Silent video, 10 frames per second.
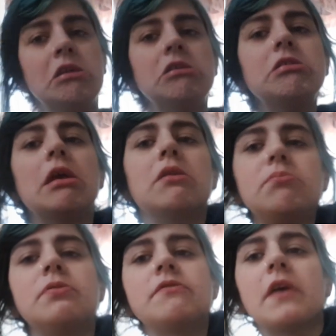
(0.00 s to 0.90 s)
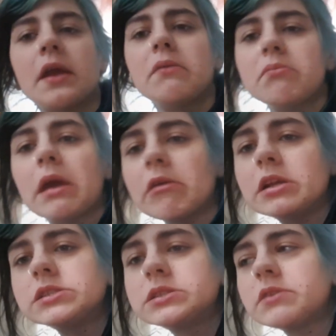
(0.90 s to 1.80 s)
You didn't provide a
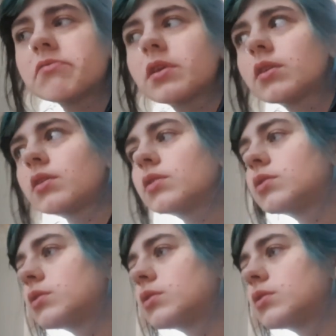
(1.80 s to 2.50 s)
marriage certificate.